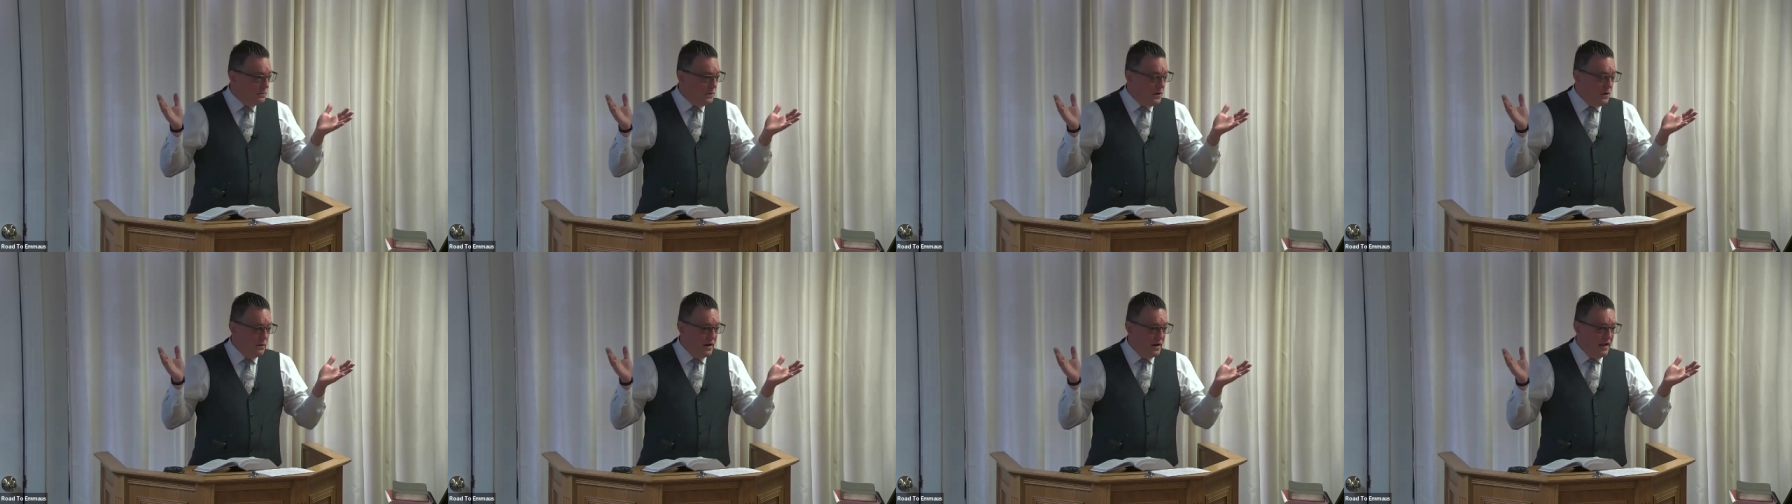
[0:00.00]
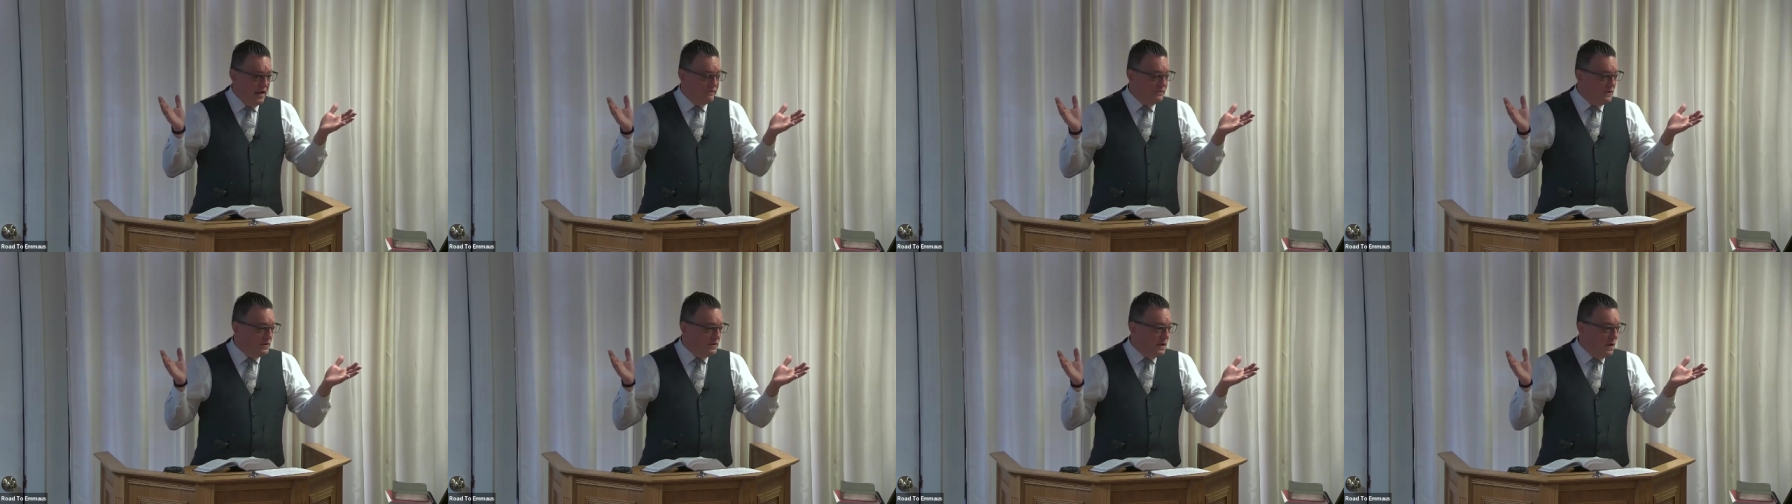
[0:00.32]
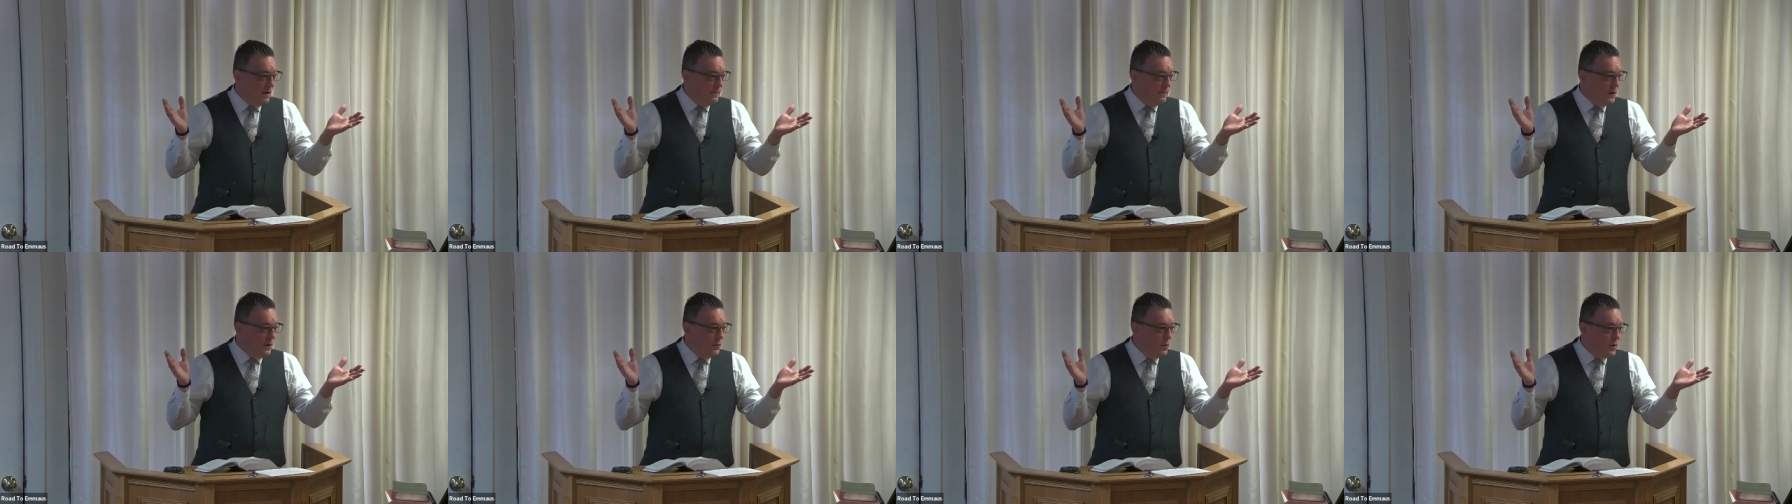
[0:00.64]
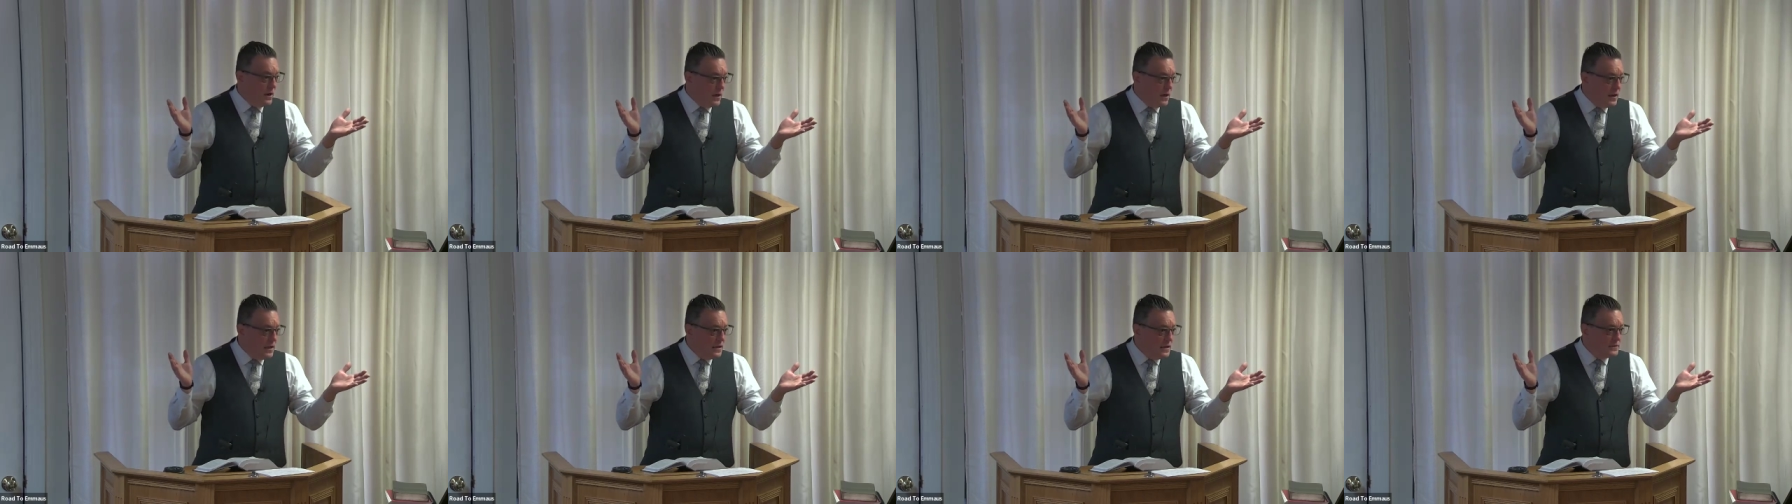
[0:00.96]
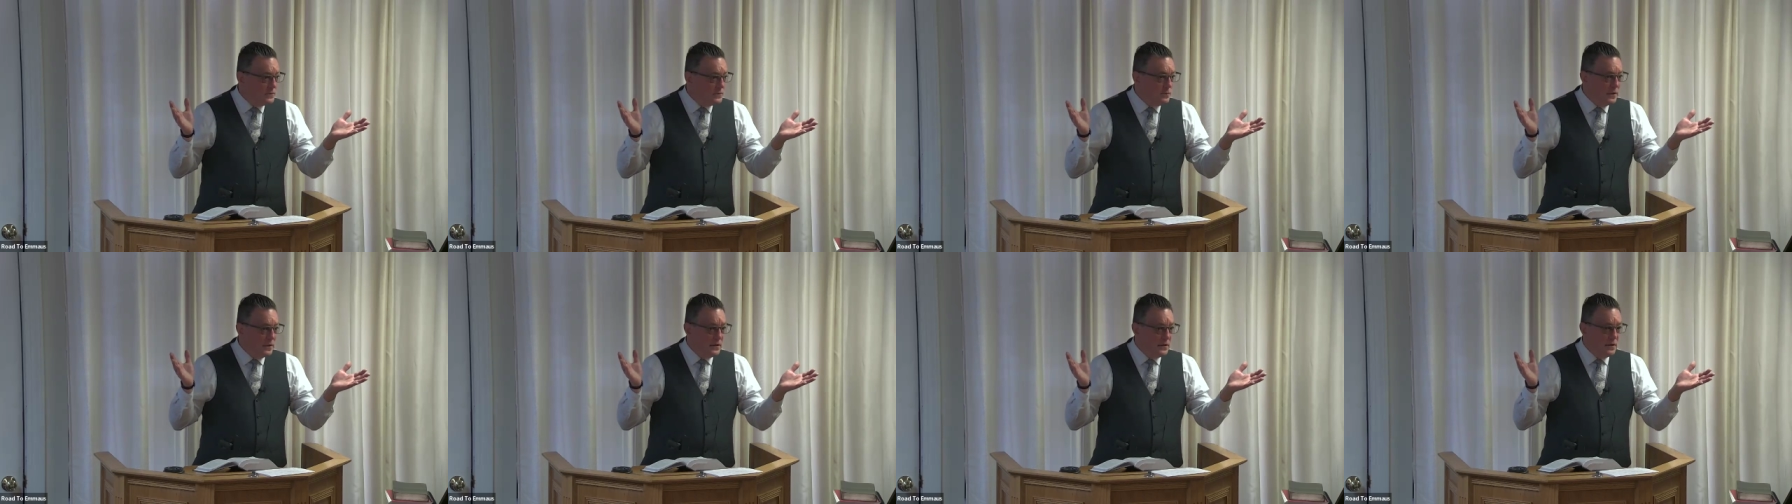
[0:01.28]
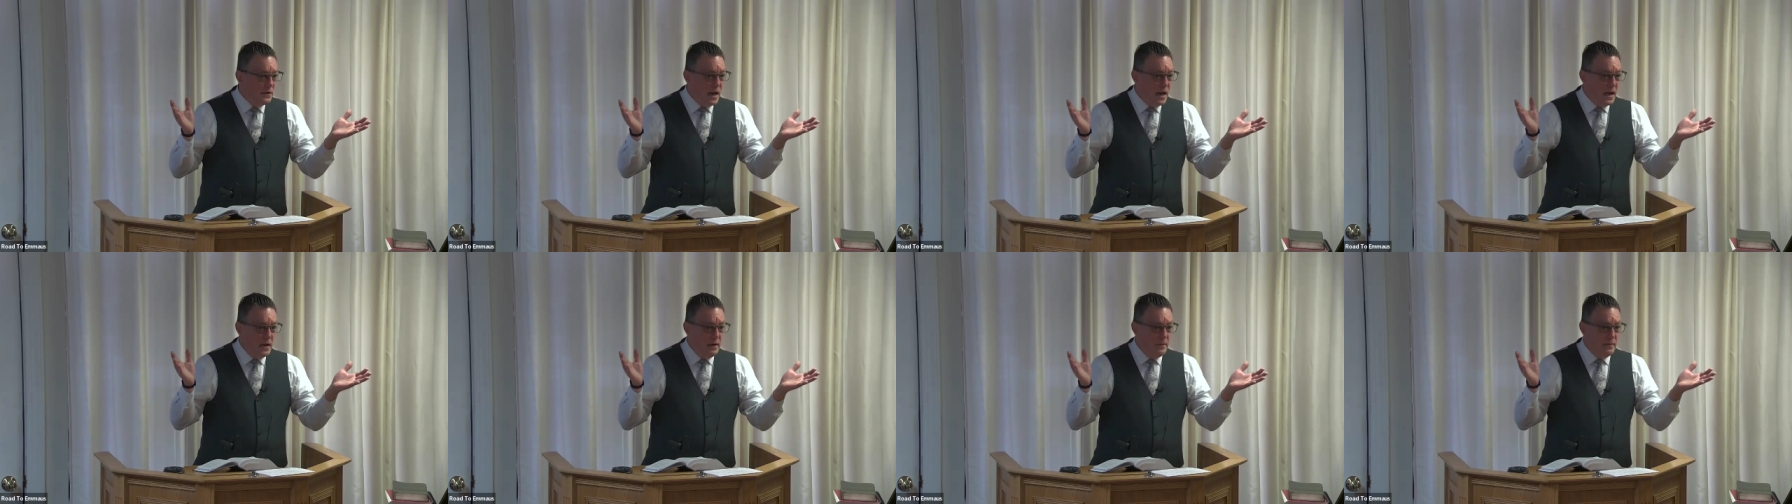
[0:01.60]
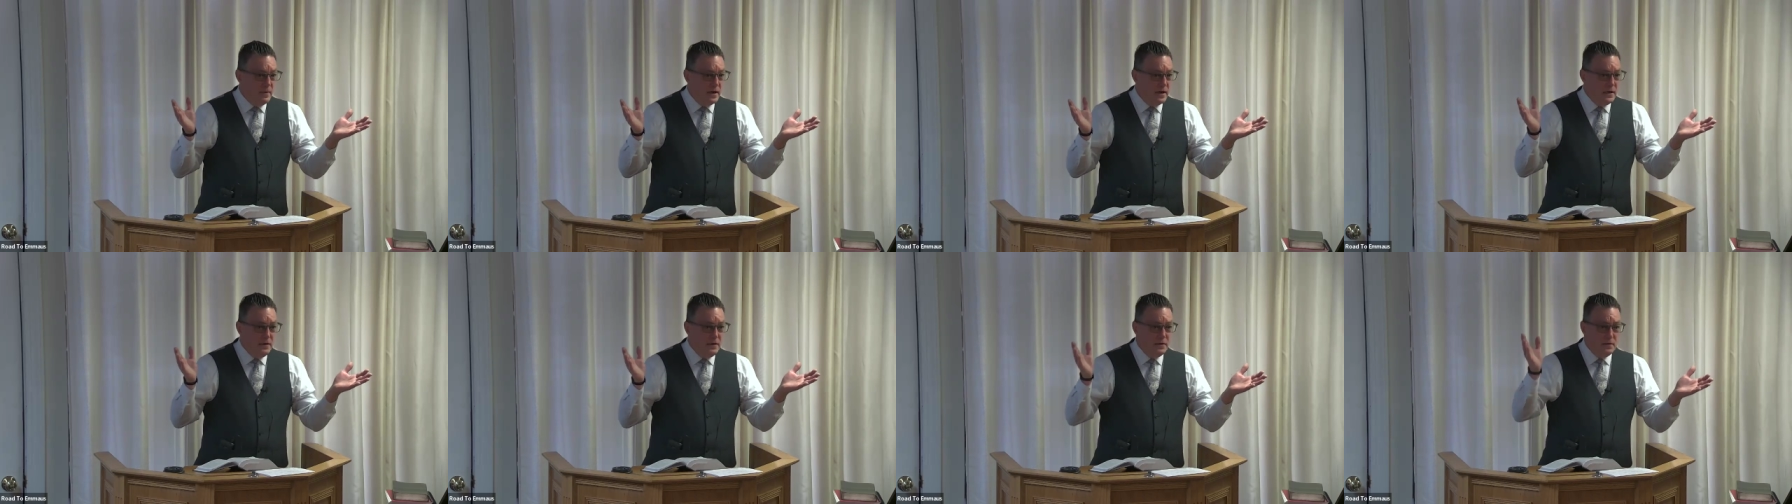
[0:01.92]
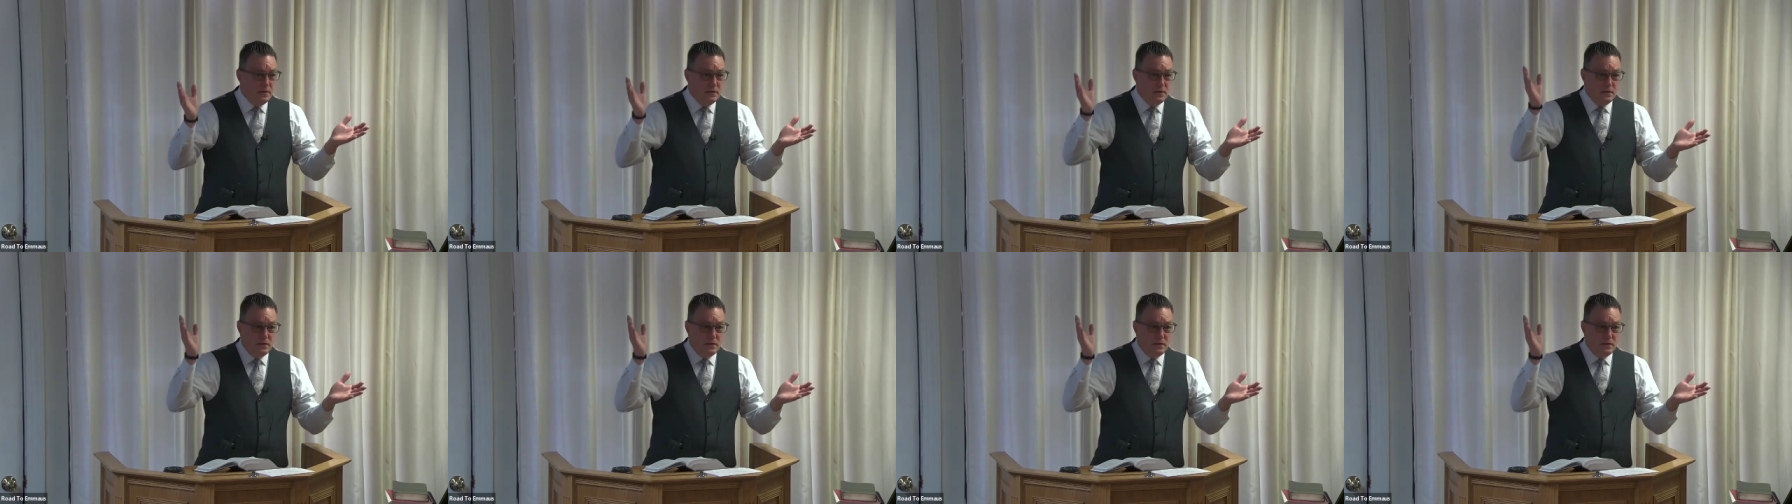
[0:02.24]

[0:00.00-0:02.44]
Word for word: You don't have to tell me what it is, but anybody?